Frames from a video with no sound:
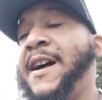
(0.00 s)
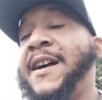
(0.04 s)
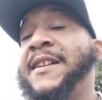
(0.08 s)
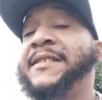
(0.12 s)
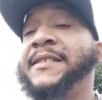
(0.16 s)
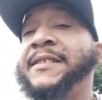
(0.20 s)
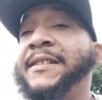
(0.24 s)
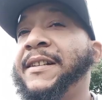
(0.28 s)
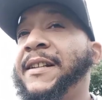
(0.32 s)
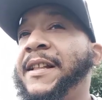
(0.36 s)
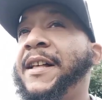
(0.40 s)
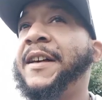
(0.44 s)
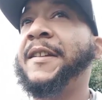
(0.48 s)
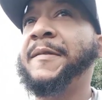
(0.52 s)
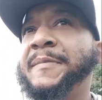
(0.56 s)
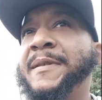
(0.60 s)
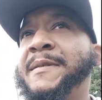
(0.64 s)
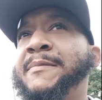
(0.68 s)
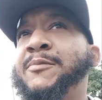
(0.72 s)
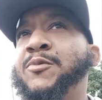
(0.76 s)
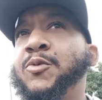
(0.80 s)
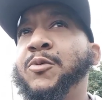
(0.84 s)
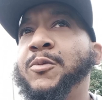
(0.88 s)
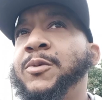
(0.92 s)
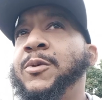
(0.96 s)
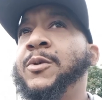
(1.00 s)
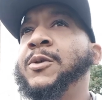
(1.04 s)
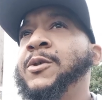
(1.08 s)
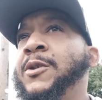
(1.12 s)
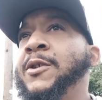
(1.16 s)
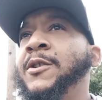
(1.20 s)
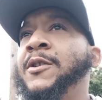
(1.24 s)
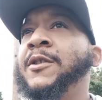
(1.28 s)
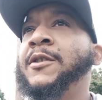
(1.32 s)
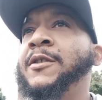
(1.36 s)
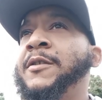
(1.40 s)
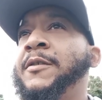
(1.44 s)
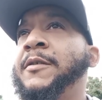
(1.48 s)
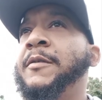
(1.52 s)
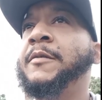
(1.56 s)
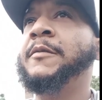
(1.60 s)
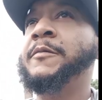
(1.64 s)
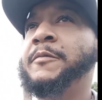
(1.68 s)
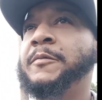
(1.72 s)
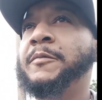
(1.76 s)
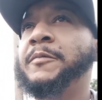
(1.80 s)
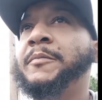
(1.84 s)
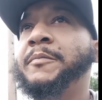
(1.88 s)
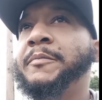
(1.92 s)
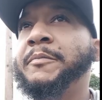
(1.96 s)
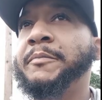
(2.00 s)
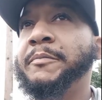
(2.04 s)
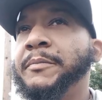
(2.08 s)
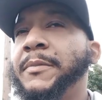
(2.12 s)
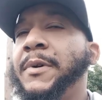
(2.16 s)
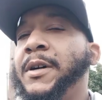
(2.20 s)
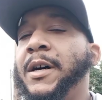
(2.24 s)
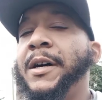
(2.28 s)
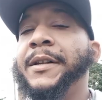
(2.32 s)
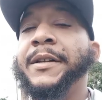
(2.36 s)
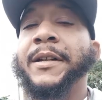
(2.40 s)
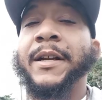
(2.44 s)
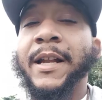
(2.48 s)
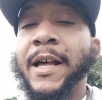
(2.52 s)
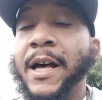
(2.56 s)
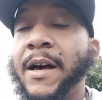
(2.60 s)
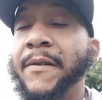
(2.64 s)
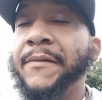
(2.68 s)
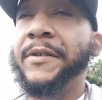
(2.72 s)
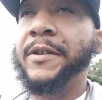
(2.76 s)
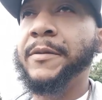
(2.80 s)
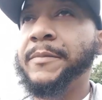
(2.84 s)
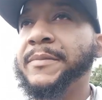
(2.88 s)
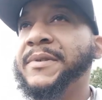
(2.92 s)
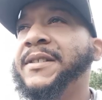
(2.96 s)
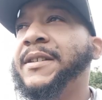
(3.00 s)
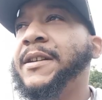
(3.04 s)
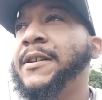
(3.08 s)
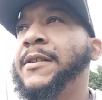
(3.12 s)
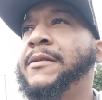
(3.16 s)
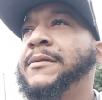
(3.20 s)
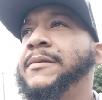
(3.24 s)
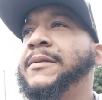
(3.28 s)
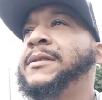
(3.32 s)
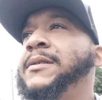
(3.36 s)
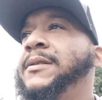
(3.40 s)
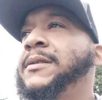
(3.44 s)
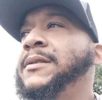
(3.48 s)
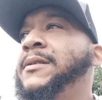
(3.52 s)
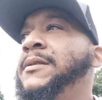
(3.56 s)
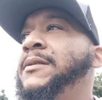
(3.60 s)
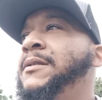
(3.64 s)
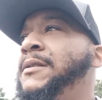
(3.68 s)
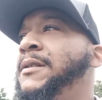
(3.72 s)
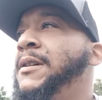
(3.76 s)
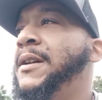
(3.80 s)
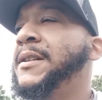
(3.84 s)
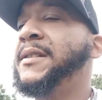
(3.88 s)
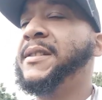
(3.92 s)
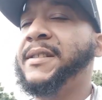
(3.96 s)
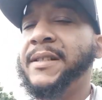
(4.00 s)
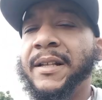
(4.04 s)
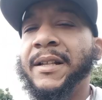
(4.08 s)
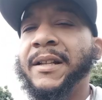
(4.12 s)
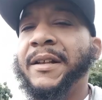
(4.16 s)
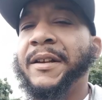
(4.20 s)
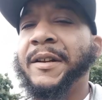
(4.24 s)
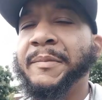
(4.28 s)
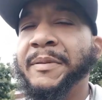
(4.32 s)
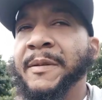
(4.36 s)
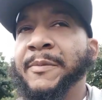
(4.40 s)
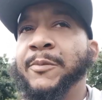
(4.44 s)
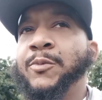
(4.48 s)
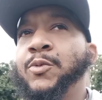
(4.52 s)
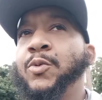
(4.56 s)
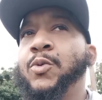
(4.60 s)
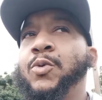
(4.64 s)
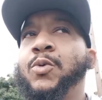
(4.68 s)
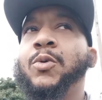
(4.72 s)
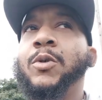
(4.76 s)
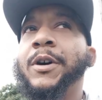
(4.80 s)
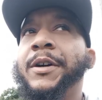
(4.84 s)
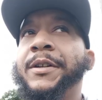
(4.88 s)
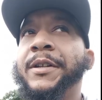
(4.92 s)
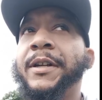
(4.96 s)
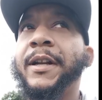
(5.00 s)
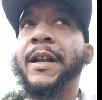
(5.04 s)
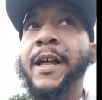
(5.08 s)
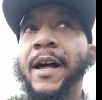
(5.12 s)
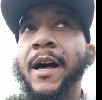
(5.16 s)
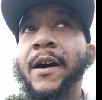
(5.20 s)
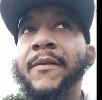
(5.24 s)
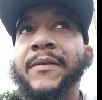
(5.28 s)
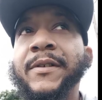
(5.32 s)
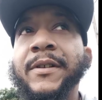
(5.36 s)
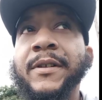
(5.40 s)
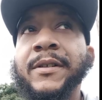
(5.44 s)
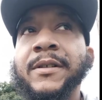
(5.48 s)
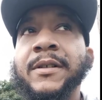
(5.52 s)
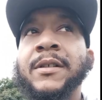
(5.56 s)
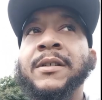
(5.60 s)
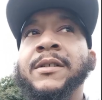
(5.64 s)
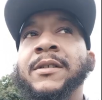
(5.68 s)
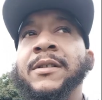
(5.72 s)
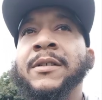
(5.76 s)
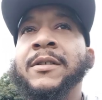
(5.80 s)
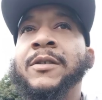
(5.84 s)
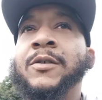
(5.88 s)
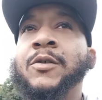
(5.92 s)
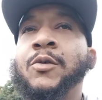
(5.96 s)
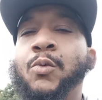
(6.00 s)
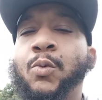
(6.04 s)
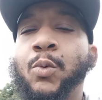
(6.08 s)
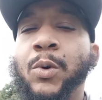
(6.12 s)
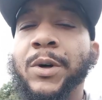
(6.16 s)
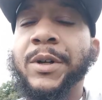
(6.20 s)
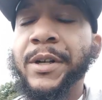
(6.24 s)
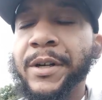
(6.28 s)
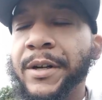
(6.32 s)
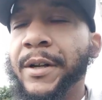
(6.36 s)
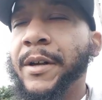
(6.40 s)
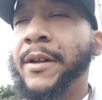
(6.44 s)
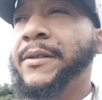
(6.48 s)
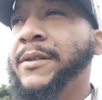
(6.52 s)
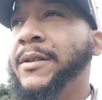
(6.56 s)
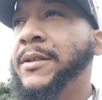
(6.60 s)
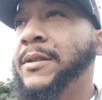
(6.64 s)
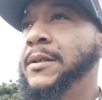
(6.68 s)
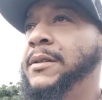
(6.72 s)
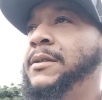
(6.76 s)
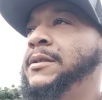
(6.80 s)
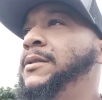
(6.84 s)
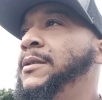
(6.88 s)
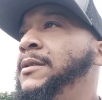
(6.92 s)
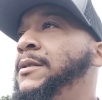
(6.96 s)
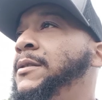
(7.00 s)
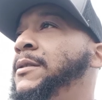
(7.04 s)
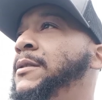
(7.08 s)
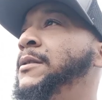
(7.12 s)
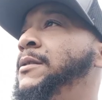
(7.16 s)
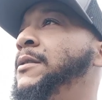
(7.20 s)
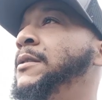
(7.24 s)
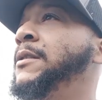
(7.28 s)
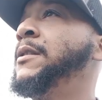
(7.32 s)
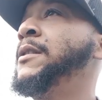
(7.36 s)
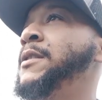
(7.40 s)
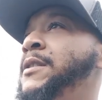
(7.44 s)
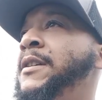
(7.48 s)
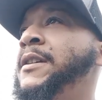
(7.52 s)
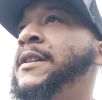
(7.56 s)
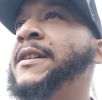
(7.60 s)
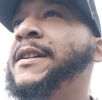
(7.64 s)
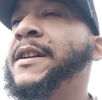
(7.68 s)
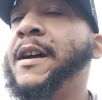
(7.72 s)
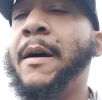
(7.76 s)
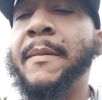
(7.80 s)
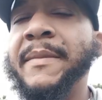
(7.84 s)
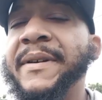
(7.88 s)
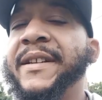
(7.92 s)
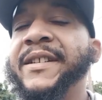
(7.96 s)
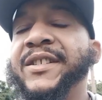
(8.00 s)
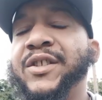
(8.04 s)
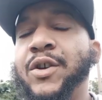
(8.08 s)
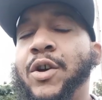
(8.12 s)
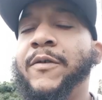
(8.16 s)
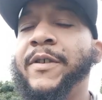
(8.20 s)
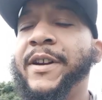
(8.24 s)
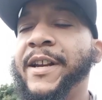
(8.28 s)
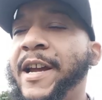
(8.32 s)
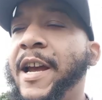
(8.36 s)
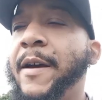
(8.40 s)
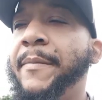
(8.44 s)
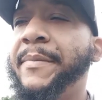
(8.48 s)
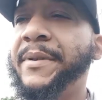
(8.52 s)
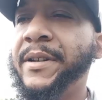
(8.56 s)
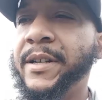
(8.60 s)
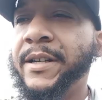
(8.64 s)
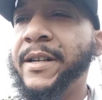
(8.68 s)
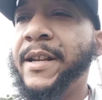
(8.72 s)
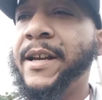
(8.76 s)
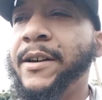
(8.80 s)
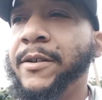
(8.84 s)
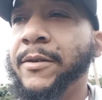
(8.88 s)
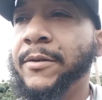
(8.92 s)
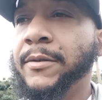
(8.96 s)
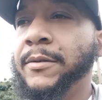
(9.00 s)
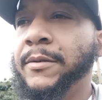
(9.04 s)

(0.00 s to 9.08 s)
a lot of people unaliving themselves. I see a lot of people unaliving one another. I mean, it's already happening now,